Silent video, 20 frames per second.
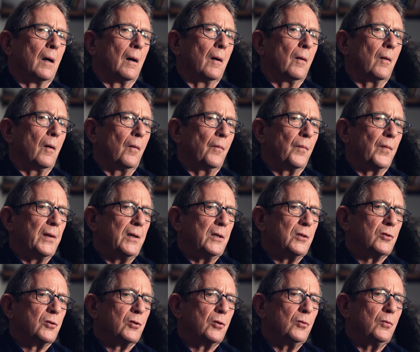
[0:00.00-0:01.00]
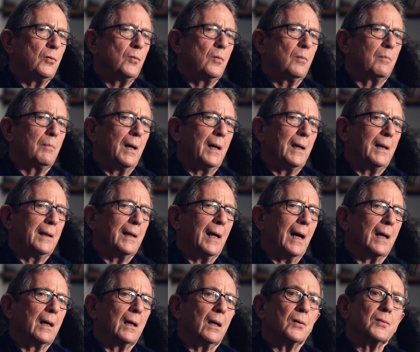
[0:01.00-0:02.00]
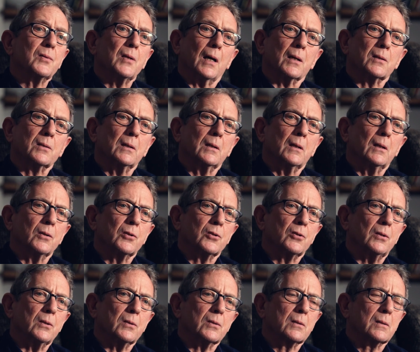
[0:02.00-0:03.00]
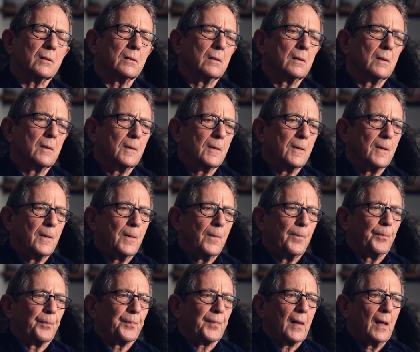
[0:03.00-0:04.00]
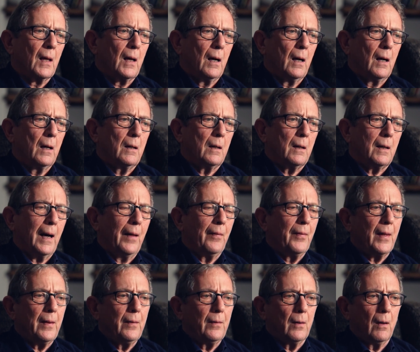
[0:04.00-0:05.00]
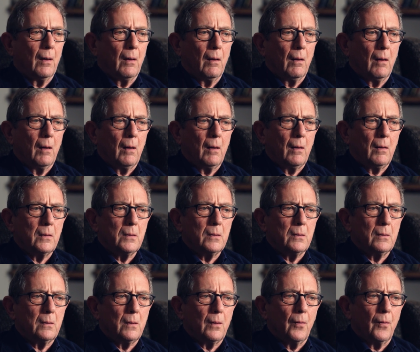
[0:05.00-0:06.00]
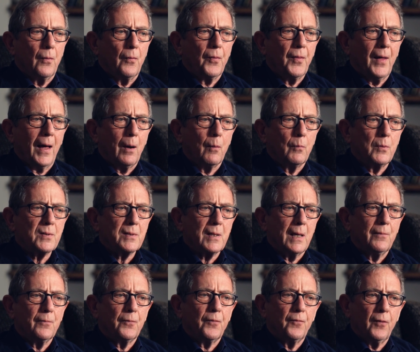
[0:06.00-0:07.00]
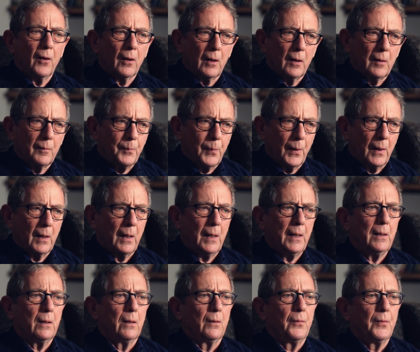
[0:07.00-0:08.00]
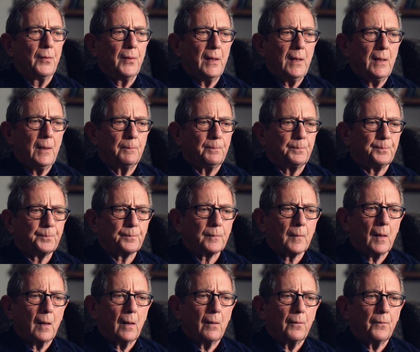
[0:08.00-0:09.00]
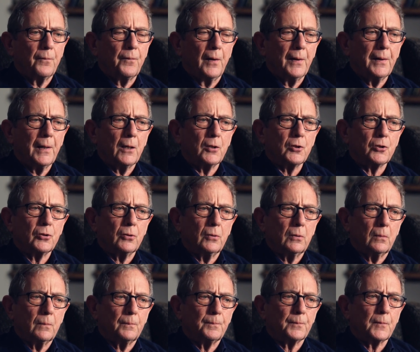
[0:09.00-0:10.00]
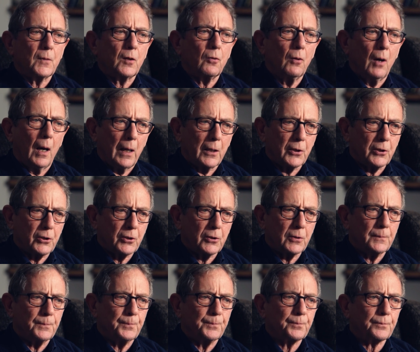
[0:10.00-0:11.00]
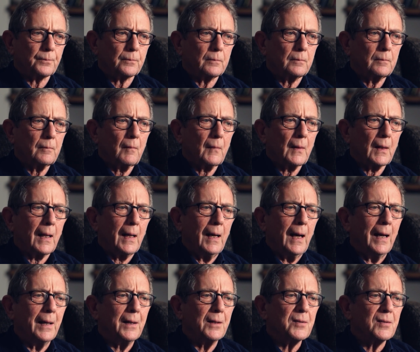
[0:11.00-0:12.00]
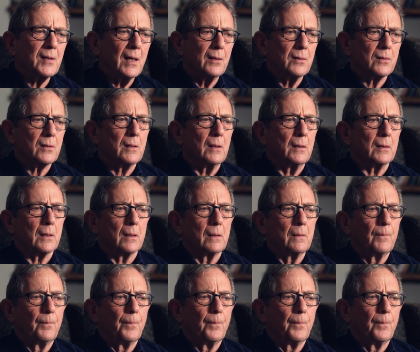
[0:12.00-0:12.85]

uh, of the two main Anglo Saxon countries. Uh, and then that was then followed by the financial crash and a sense that